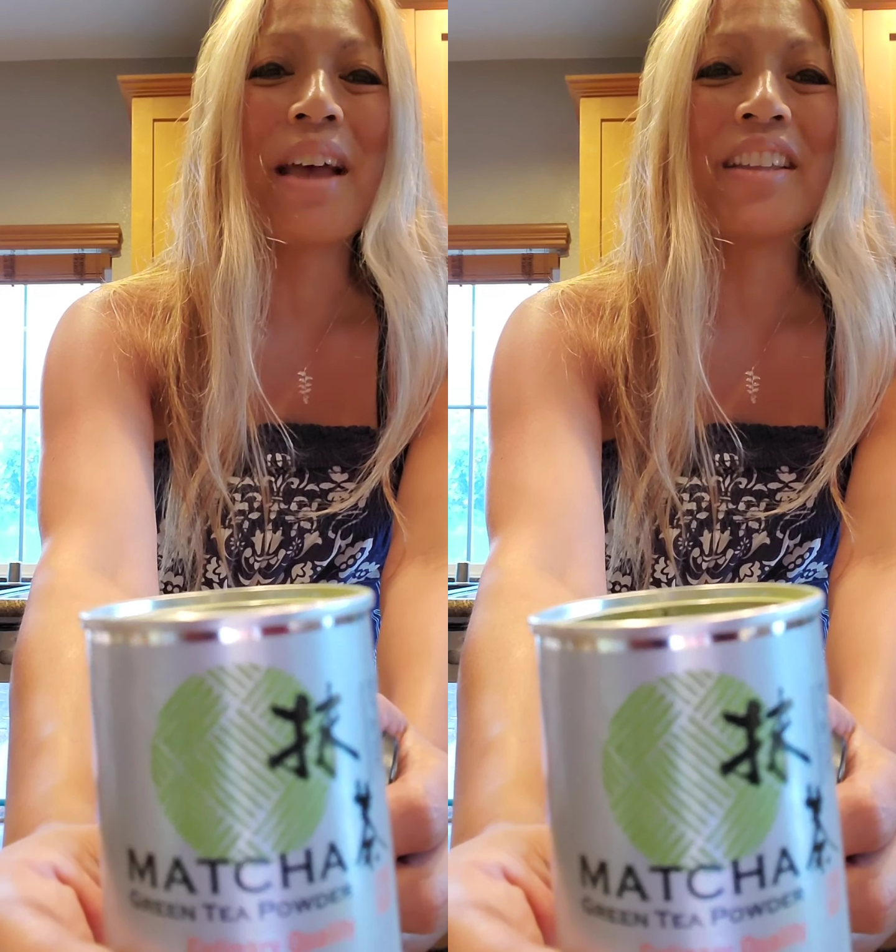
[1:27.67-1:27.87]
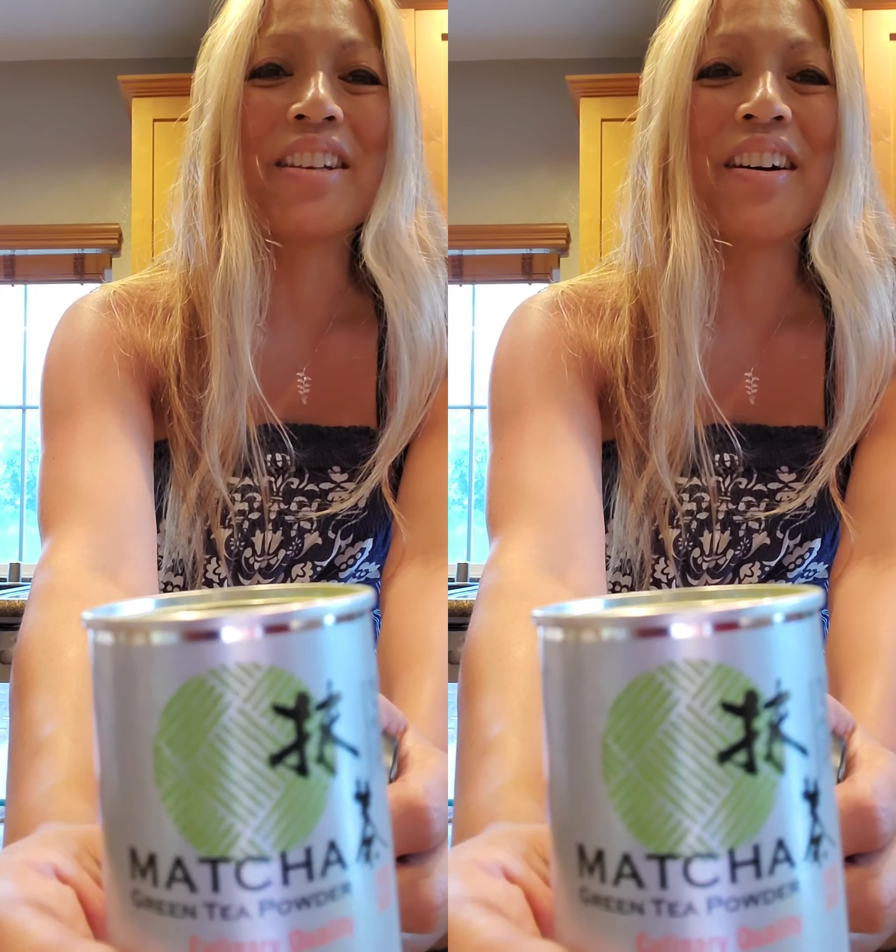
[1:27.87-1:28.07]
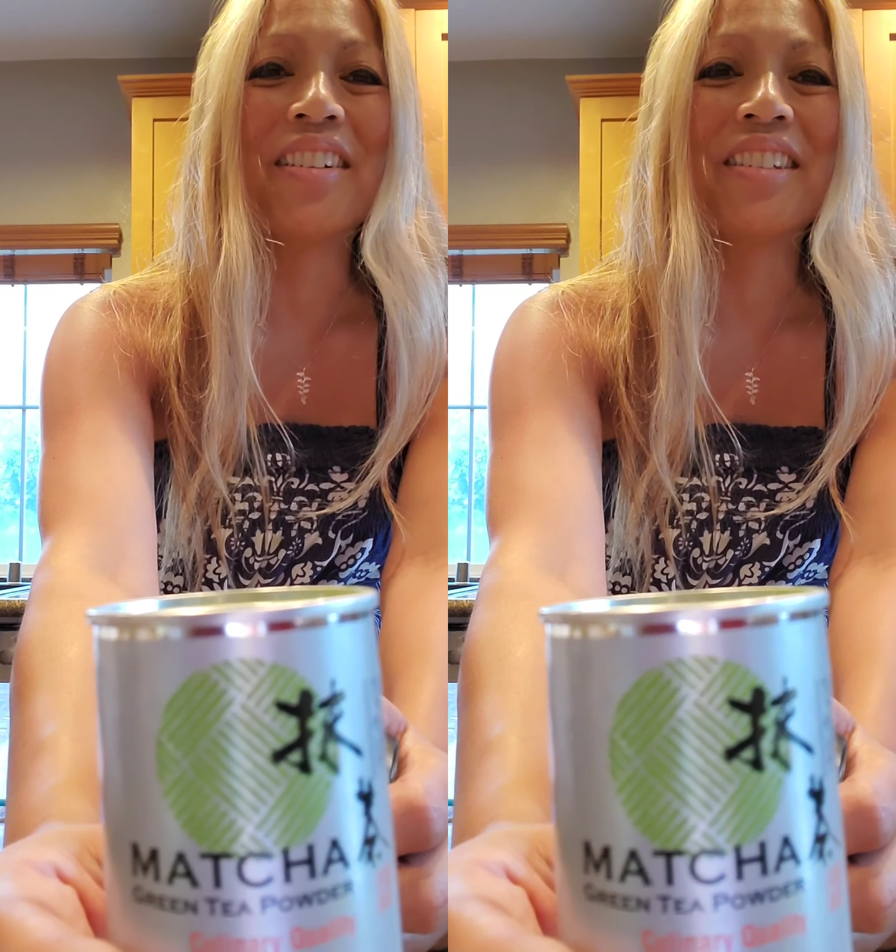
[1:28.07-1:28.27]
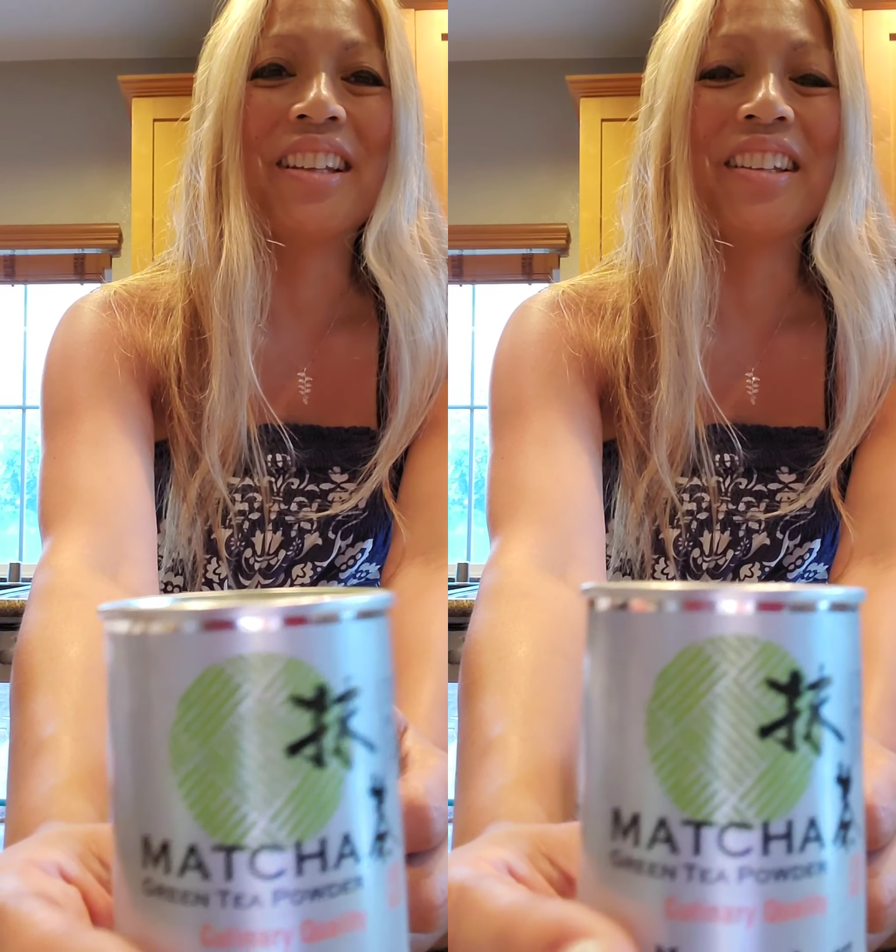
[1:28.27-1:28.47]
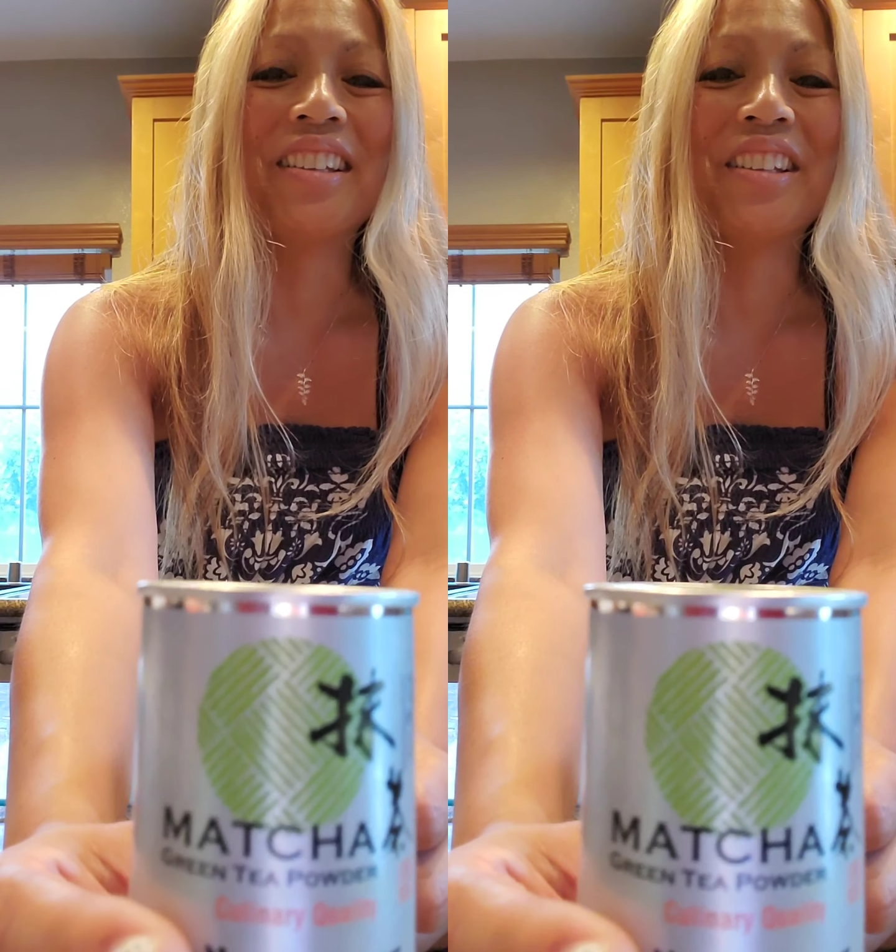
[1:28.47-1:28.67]

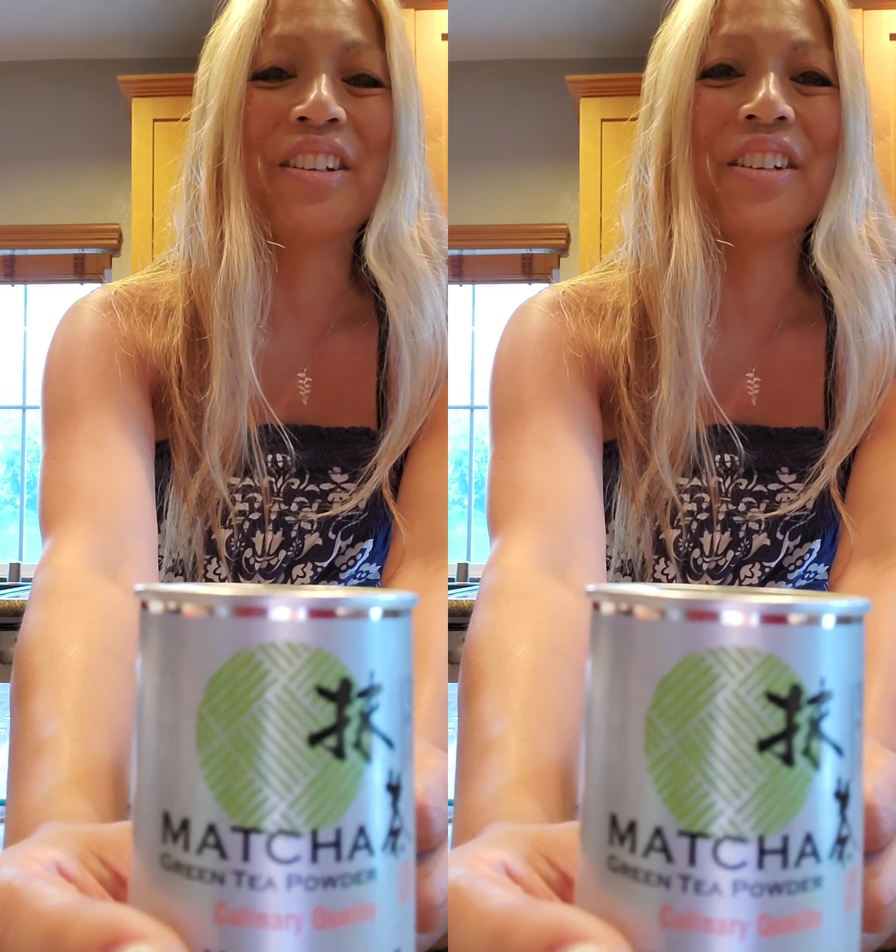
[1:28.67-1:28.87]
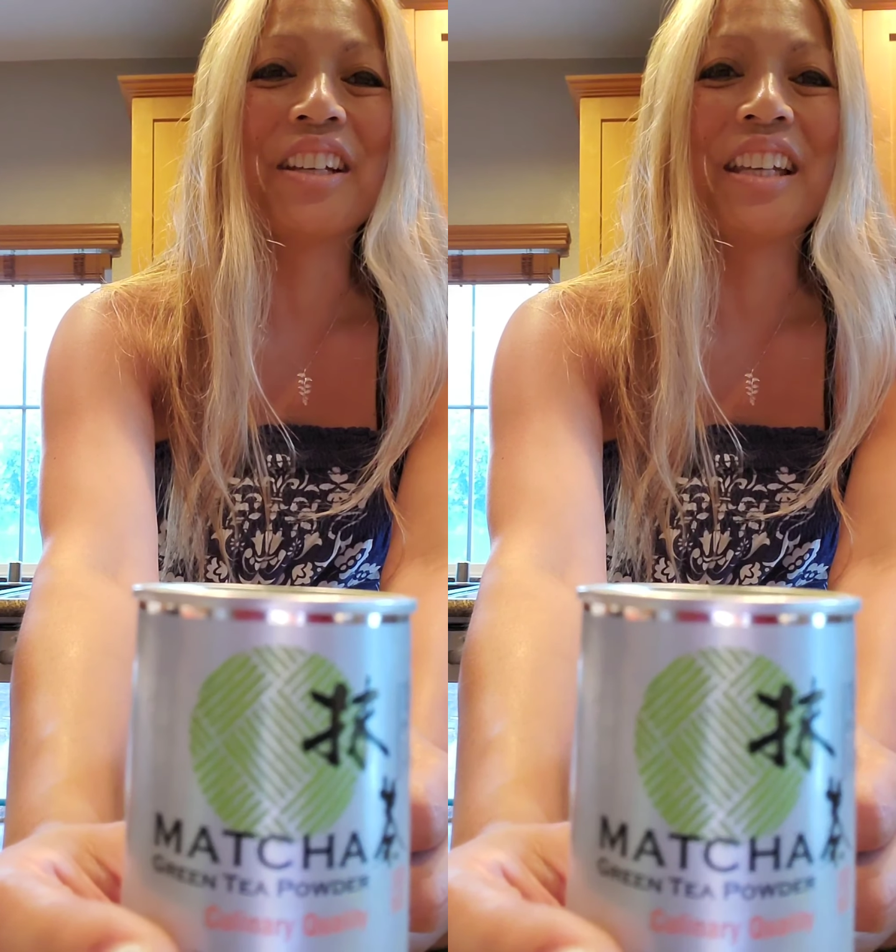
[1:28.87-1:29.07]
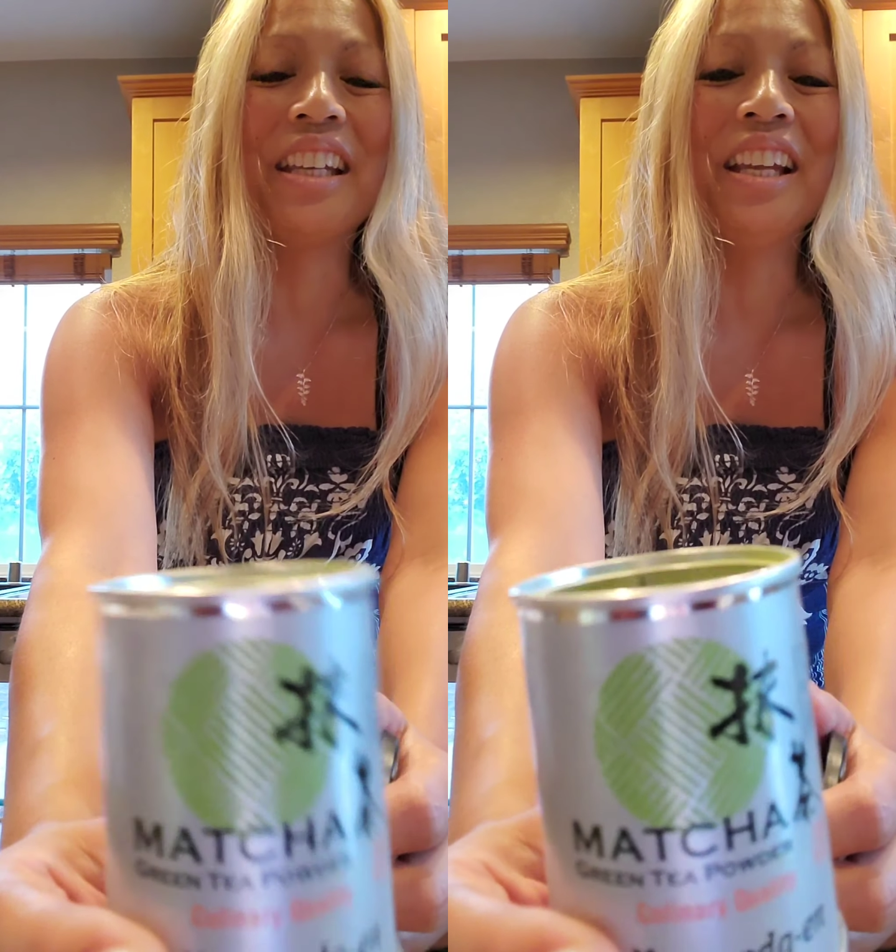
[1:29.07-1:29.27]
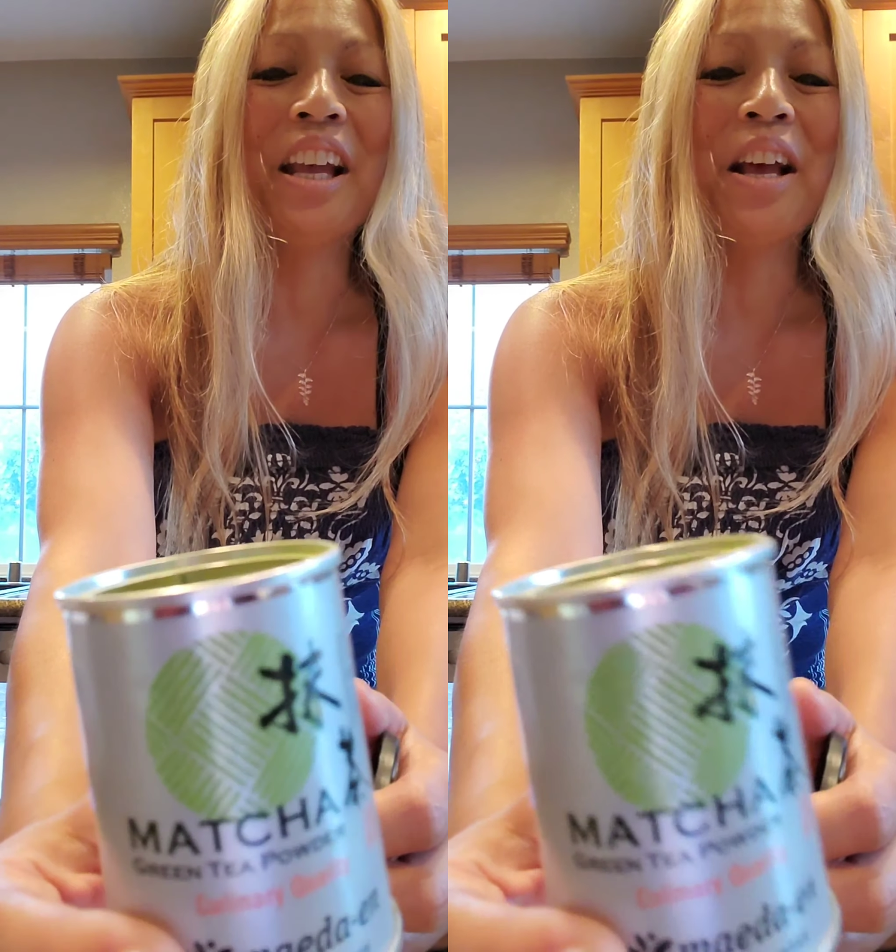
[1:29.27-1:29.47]
antioxidants in the cookie.